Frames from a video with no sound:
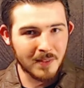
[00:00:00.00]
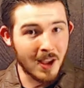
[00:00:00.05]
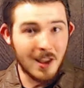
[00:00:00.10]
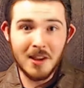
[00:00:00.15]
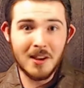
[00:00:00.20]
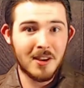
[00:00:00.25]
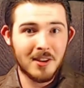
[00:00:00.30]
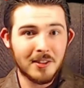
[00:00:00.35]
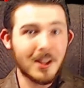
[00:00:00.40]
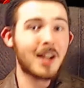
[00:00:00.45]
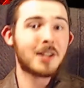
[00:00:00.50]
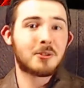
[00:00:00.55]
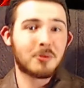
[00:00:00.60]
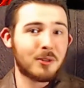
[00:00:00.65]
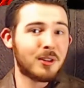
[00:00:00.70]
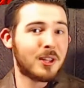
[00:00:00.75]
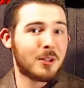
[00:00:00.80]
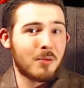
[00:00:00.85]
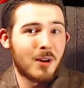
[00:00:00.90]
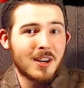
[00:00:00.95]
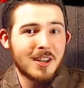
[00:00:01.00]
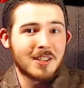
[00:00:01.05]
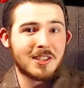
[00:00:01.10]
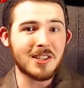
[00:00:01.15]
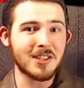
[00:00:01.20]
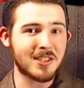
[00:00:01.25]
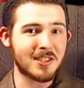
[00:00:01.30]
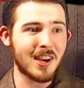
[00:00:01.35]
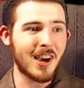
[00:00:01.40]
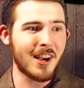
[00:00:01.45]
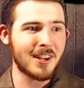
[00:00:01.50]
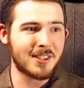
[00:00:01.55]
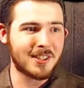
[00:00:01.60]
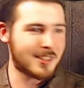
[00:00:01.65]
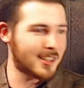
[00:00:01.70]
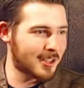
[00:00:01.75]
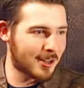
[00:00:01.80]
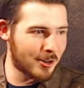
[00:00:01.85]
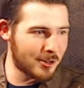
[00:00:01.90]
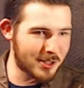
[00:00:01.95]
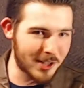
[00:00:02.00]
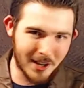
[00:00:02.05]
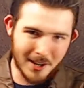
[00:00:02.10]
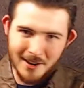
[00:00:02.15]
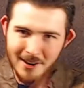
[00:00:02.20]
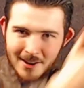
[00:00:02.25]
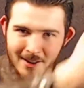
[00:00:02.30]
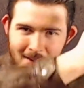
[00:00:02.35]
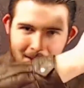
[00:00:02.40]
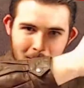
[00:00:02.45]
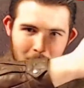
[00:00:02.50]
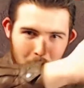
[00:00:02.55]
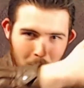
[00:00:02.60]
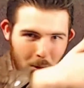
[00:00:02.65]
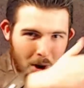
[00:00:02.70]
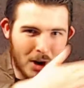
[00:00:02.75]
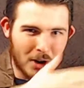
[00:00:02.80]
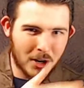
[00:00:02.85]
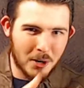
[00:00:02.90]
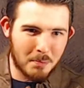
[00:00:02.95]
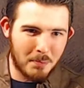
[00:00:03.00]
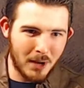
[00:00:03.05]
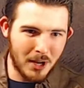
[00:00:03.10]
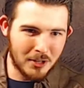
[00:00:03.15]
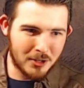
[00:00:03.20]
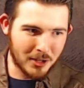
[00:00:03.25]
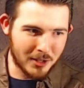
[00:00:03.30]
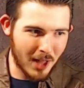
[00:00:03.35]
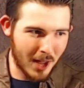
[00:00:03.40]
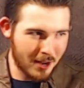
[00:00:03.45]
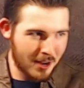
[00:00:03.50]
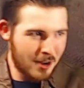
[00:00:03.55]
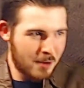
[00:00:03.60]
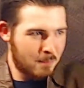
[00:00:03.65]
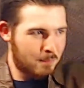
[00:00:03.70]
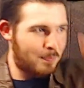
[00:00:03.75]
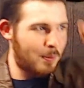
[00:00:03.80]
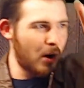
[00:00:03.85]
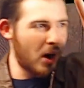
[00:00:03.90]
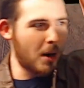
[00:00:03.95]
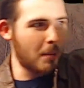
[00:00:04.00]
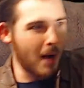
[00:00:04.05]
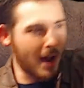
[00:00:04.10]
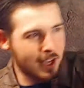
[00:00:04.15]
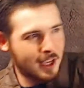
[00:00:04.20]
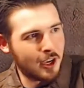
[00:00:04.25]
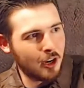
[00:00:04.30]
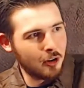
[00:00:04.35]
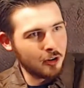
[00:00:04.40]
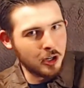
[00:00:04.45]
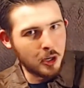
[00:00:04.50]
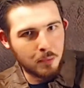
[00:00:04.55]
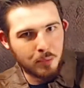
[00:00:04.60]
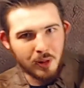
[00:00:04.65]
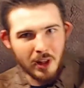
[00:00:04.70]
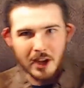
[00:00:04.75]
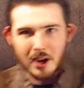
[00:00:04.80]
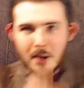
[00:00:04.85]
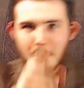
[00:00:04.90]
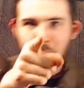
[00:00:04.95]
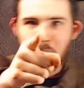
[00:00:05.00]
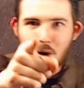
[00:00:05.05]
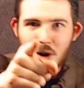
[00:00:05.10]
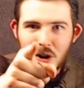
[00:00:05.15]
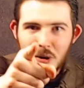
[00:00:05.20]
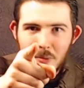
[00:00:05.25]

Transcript: that's really what he just does. He just goes on a murder binge, or like, boom, I kill your planet. Boom, I